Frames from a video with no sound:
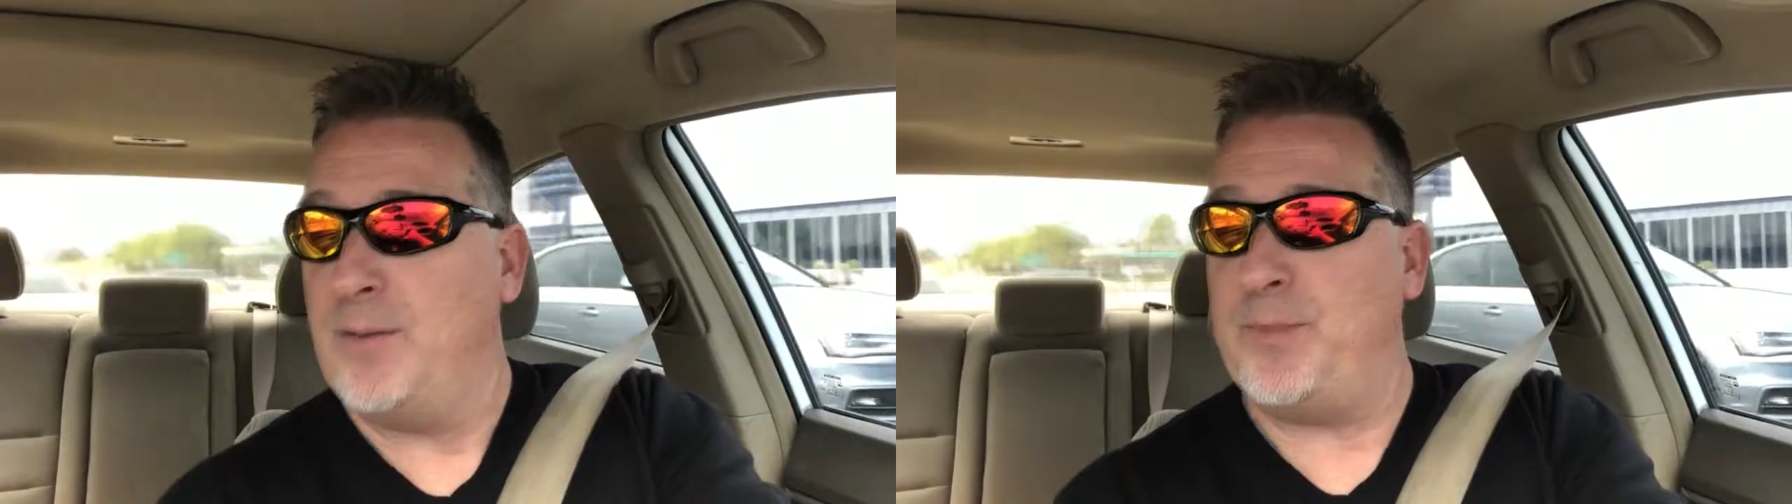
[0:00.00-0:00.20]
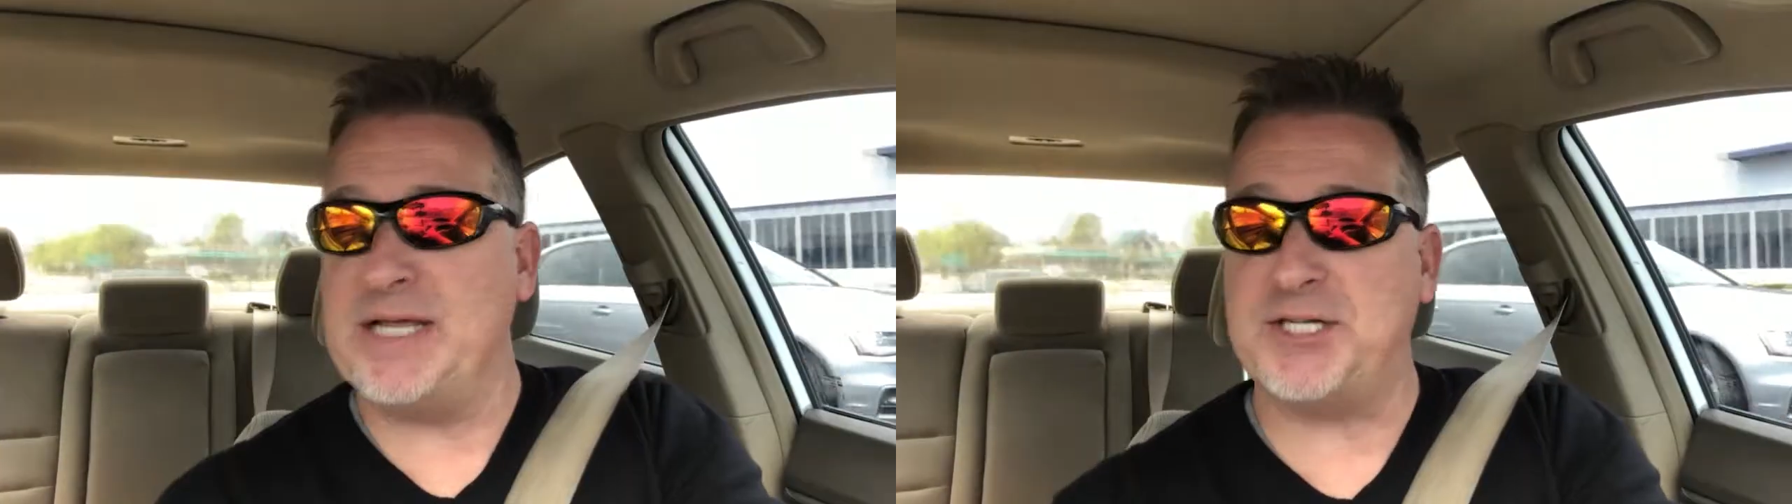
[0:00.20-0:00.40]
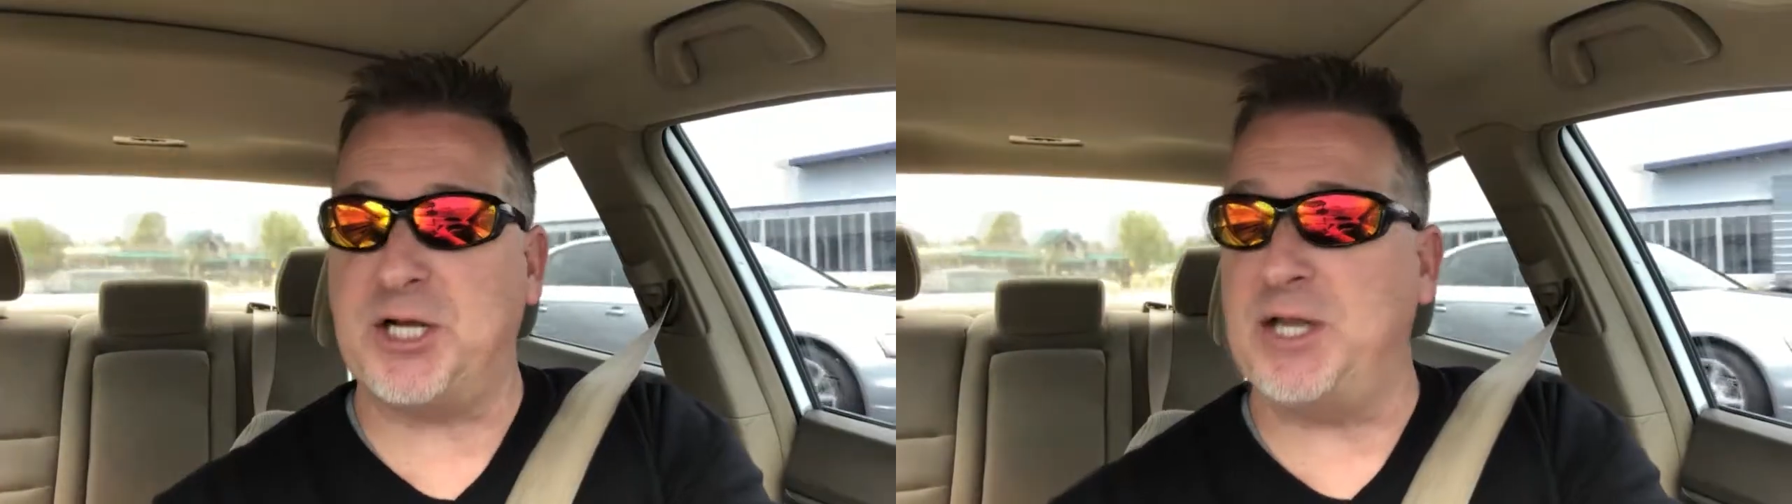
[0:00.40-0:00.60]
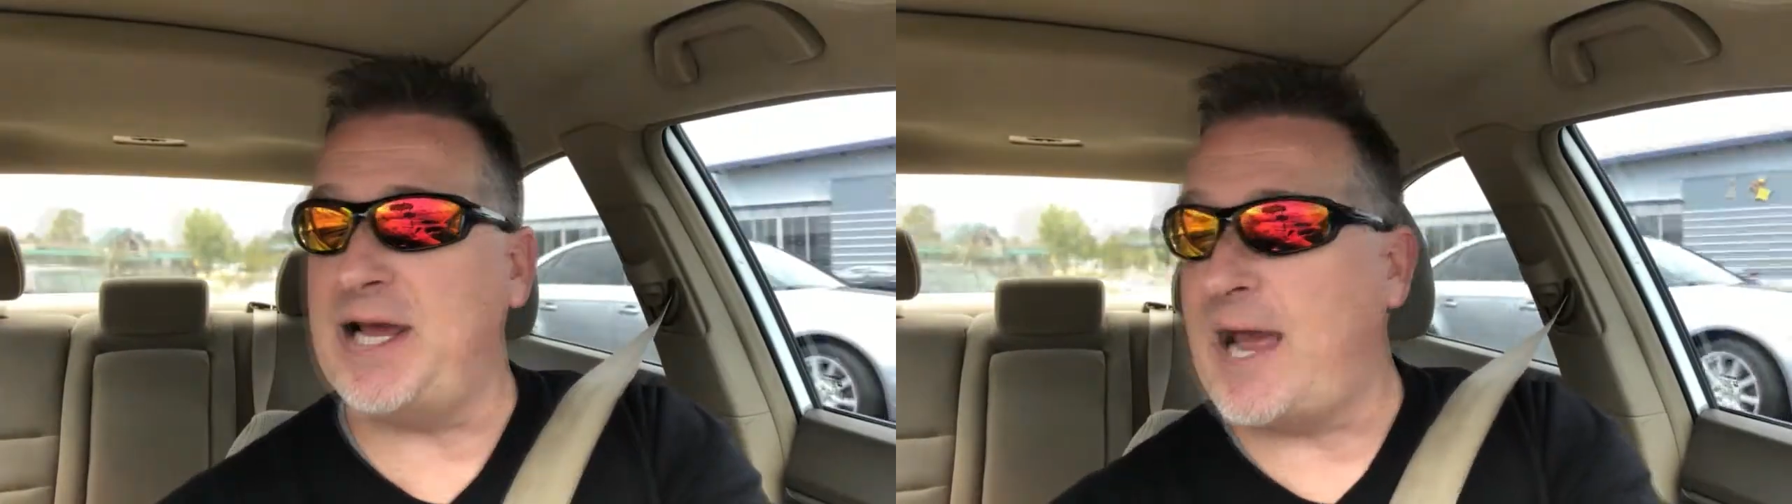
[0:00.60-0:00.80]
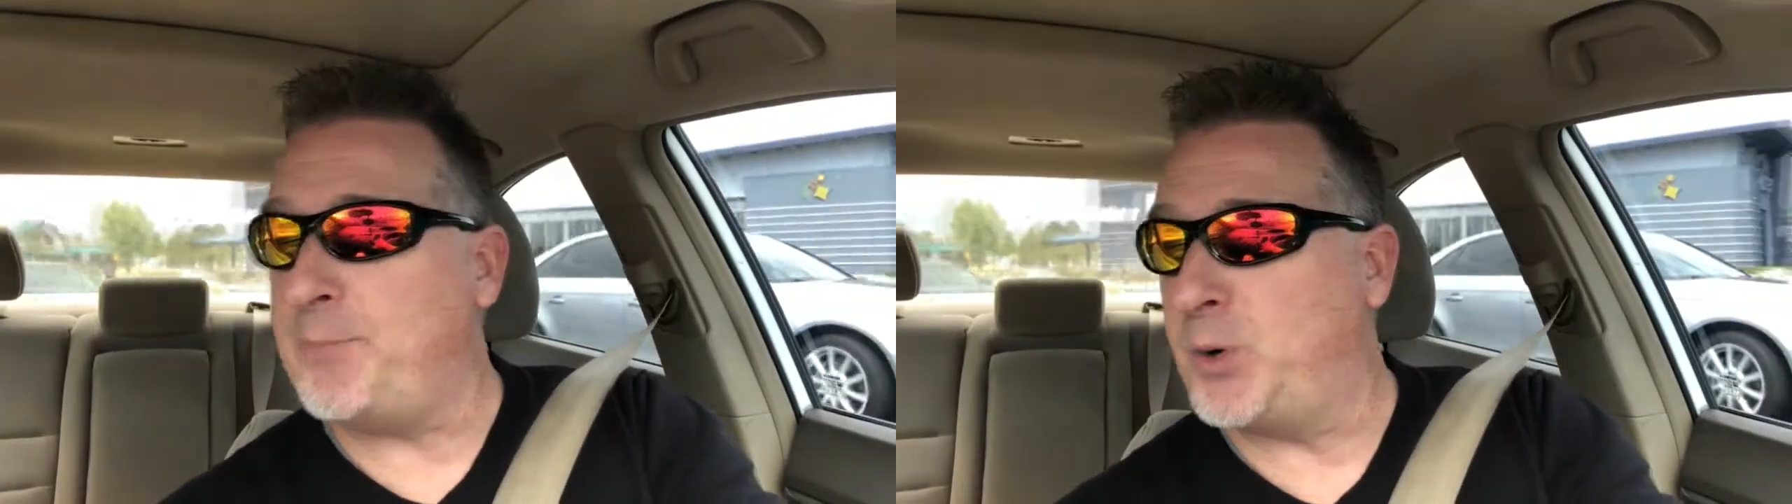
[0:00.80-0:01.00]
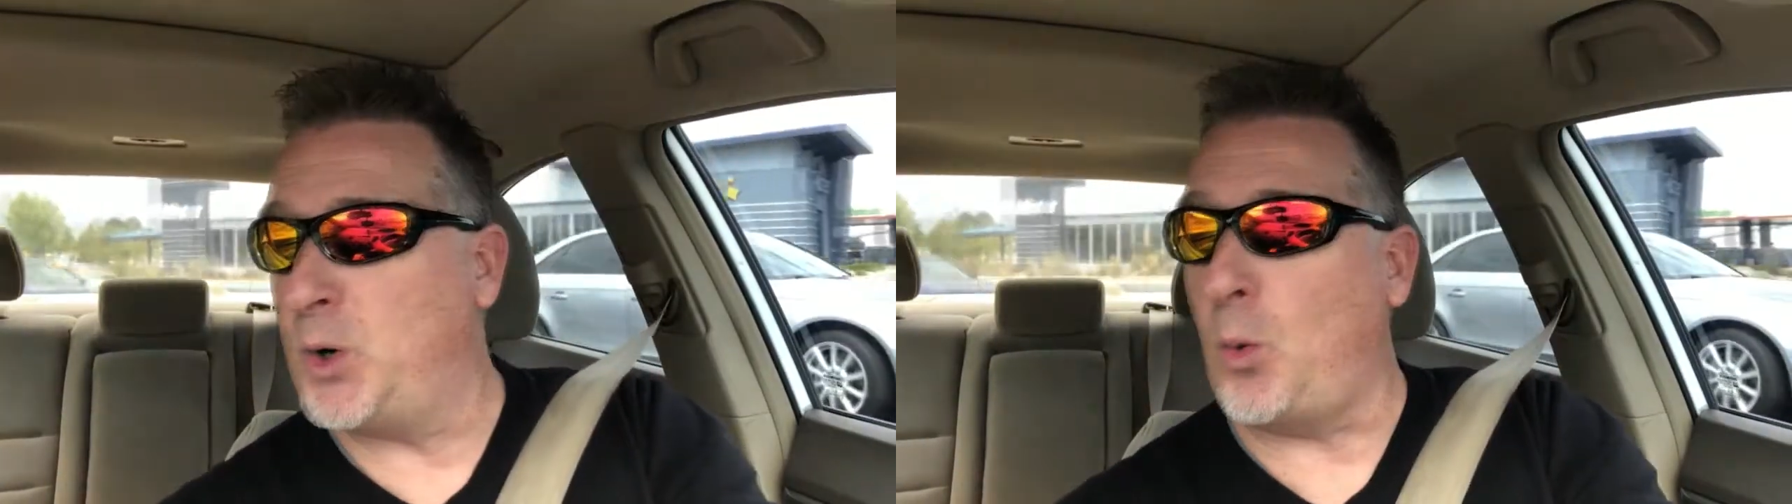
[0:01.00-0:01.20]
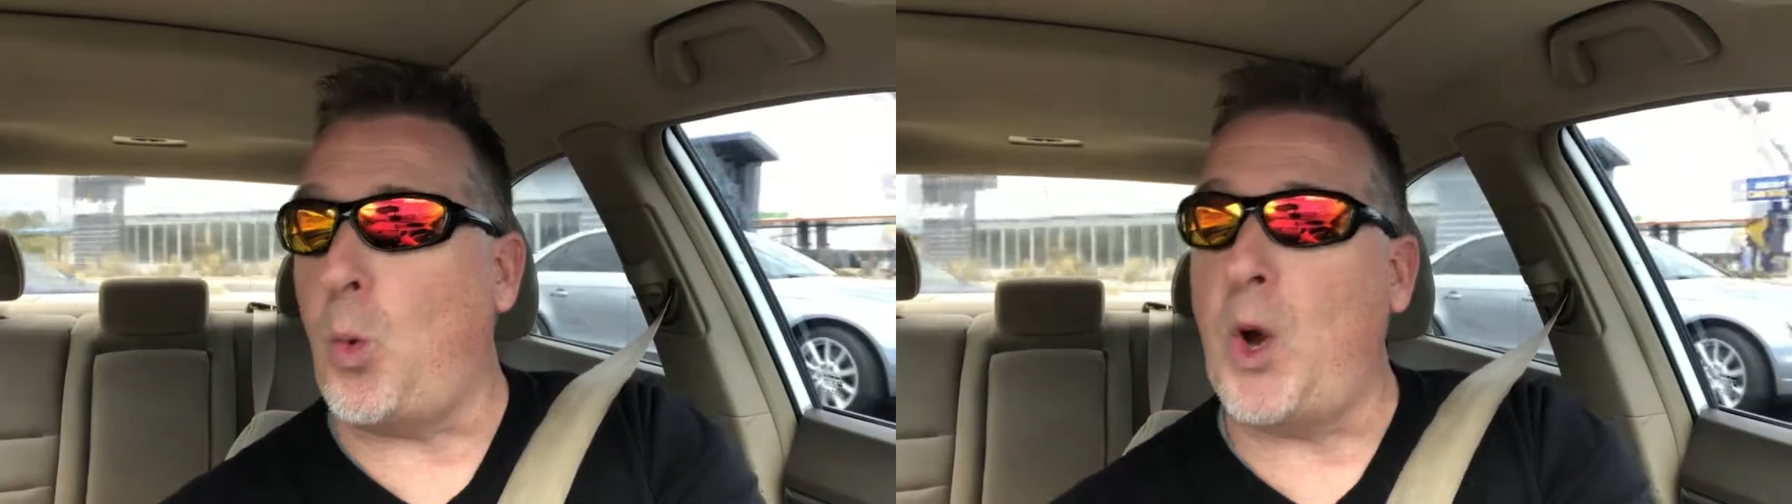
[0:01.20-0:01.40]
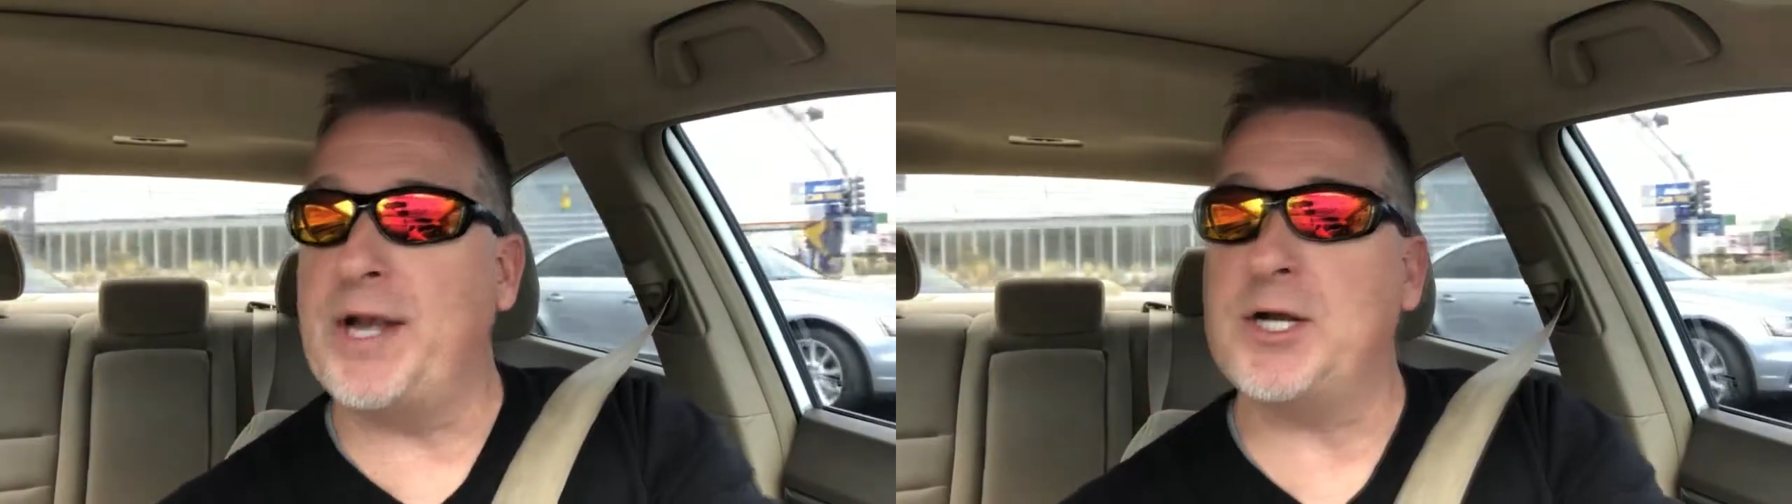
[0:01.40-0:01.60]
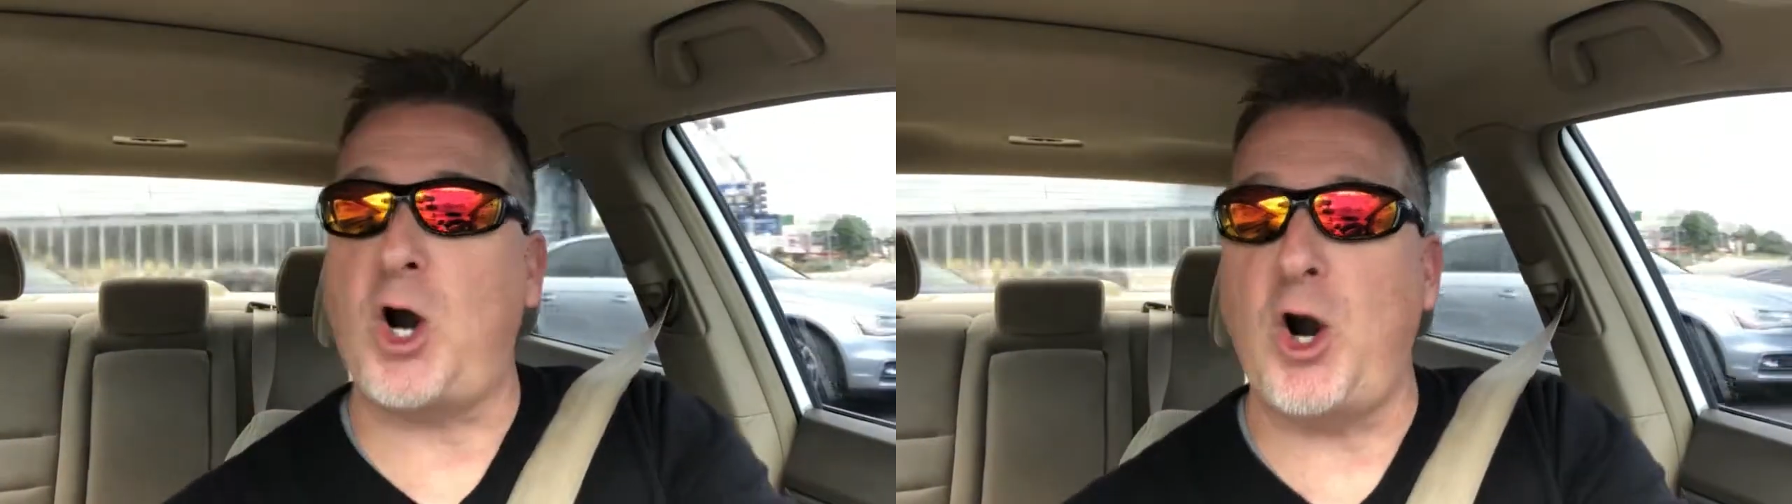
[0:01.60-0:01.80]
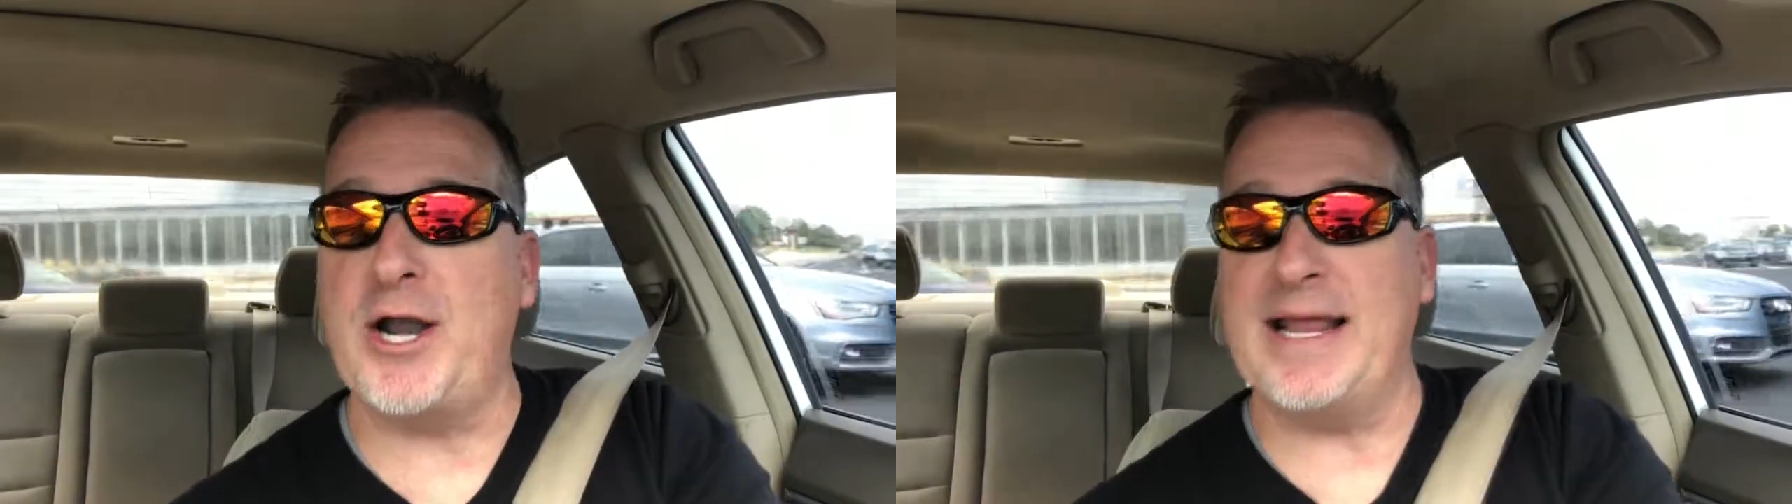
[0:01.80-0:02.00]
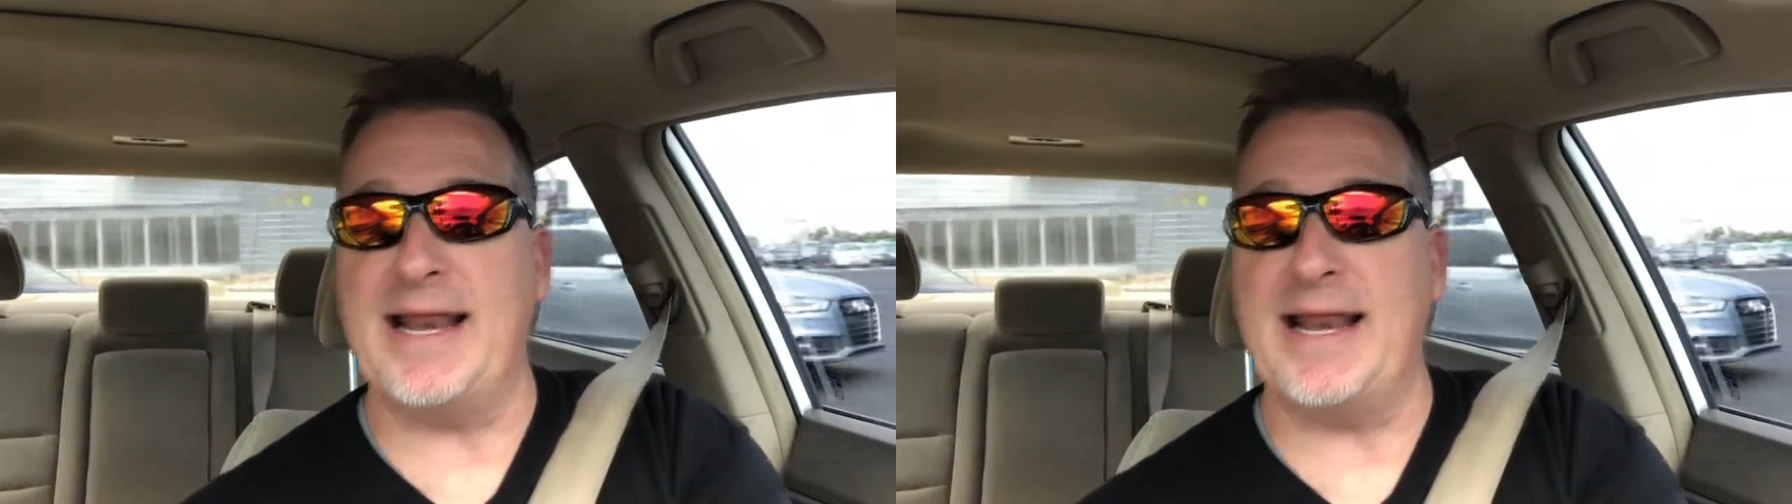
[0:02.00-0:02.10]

Basically, I put 1 card in